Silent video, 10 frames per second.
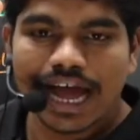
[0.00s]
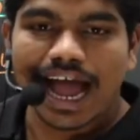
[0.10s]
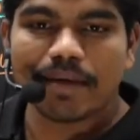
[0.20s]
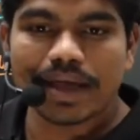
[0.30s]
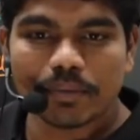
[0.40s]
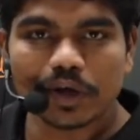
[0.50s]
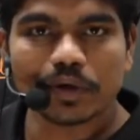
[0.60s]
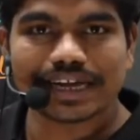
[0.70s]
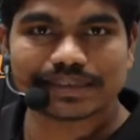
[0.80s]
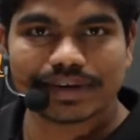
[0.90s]
I'm able to
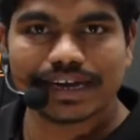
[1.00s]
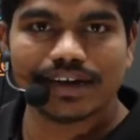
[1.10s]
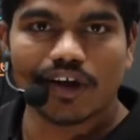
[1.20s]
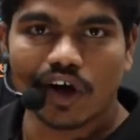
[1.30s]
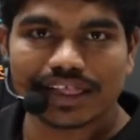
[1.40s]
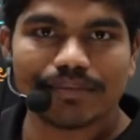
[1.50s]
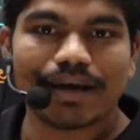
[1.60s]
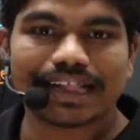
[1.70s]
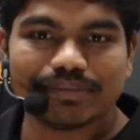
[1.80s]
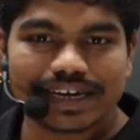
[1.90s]
explain all the
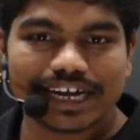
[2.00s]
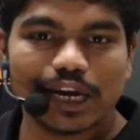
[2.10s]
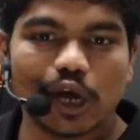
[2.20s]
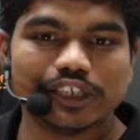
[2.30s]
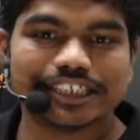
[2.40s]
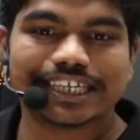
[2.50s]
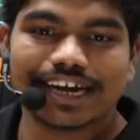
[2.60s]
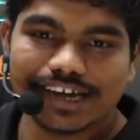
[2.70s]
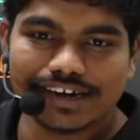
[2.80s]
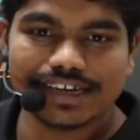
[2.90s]
mathematical logics
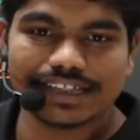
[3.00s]
clearly.